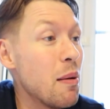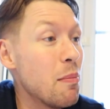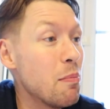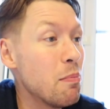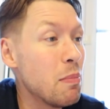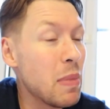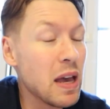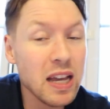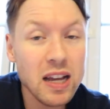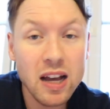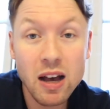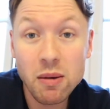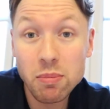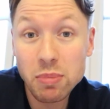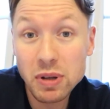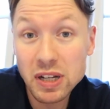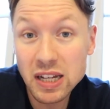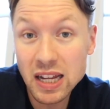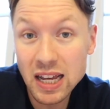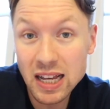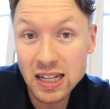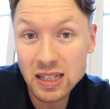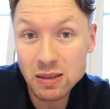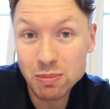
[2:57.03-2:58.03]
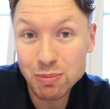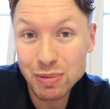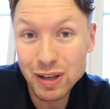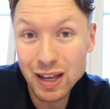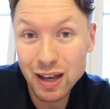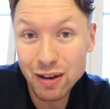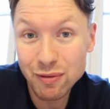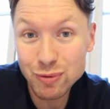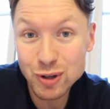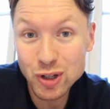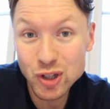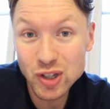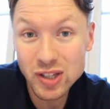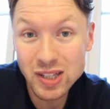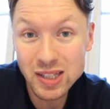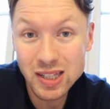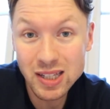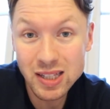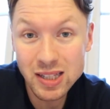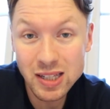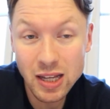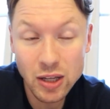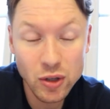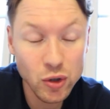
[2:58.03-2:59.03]
makeup and SPF, which is
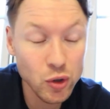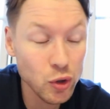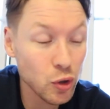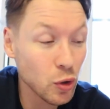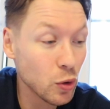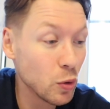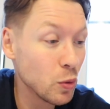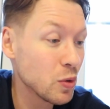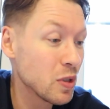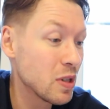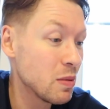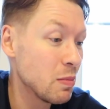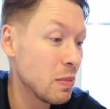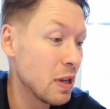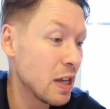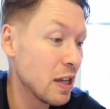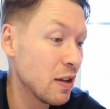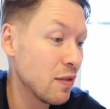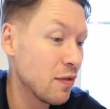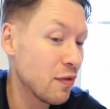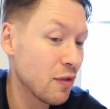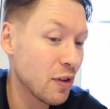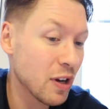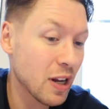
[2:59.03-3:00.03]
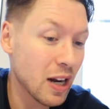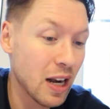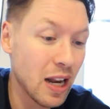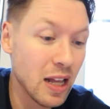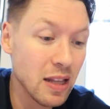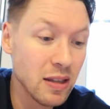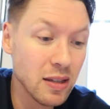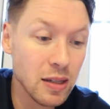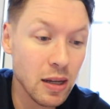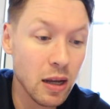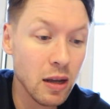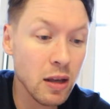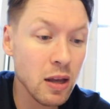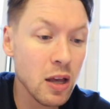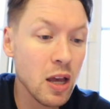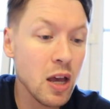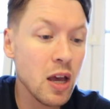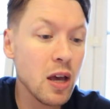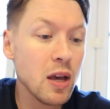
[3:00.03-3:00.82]
essential to me for a cleanser.